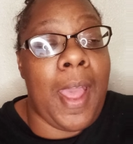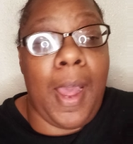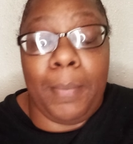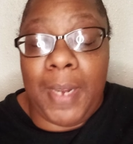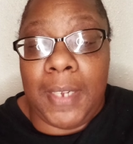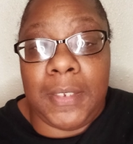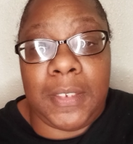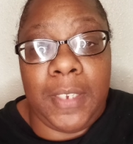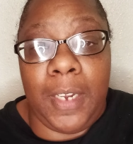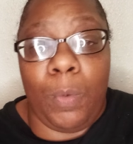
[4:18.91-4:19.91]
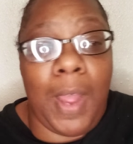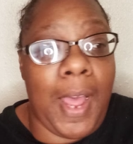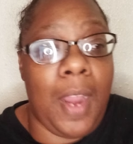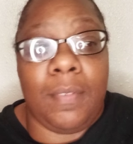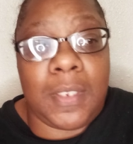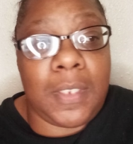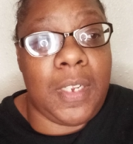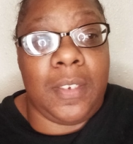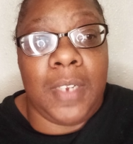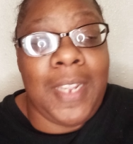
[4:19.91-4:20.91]
I'm not understanding why all of a
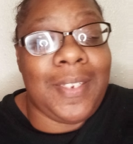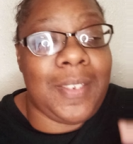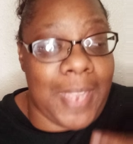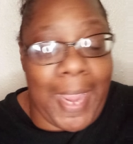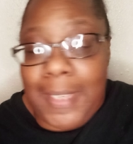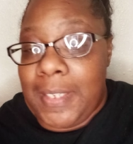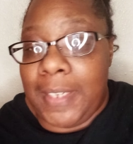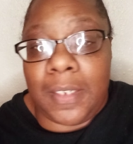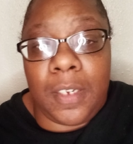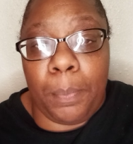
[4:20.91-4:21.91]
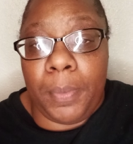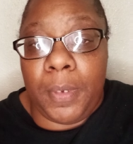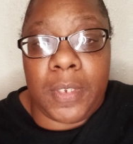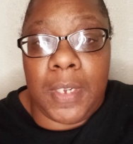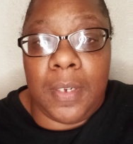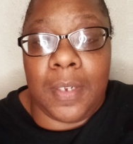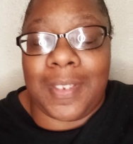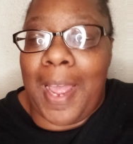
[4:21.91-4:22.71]
sudden Zach is at the tip of your tongues.